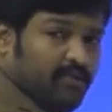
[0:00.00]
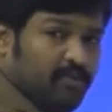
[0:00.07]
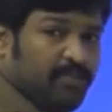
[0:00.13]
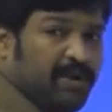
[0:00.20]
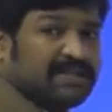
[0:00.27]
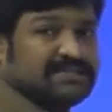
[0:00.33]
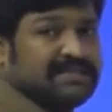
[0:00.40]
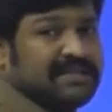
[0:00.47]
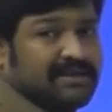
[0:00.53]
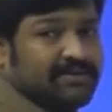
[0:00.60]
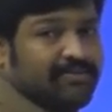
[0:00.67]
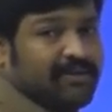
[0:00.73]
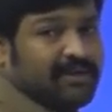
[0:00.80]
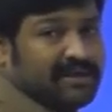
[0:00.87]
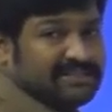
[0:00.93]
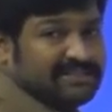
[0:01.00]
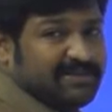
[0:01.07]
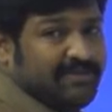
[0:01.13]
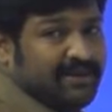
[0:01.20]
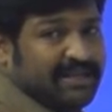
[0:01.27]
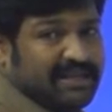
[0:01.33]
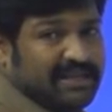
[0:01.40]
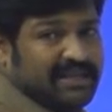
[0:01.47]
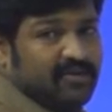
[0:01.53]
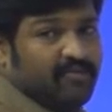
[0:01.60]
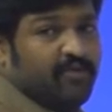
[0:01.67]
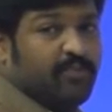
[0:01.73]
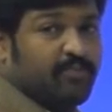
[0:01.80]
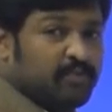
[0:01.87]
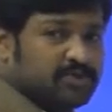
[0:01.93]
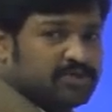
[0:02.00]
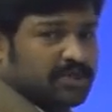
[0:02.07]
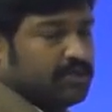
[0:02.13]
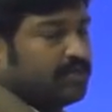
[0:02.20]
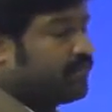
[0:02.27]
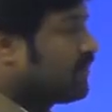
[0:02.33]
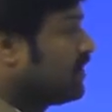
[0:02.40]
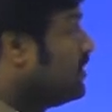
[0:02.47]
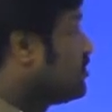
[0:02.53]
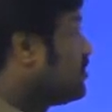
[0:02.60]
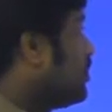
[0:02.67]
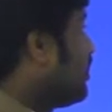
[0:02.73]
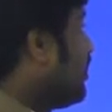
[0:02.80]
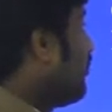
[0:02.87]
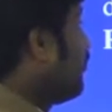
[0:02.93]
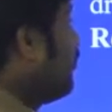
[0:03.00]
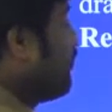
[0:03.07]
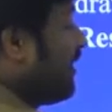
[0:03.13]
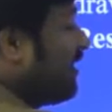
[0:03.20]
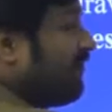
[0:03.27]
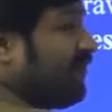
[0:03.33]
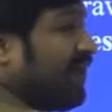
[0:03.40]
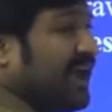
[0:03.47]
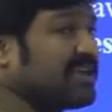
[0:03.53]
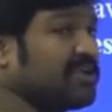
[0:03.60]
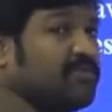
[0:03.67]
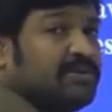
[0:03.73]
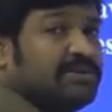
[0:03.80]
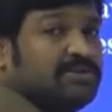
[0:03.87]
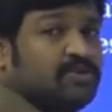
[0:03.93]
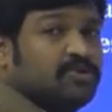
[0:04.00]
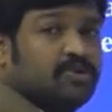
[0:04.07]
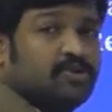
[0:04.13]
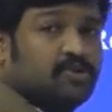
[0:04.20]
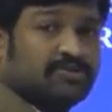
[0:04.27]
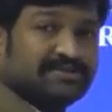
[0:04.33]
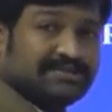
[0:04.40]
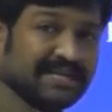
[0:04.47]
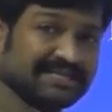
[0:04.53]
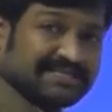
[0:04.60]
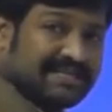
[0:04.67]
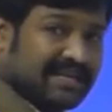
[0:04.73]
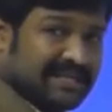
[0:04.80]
passed the resin material, we pushed. So now by vacuum is used to suck the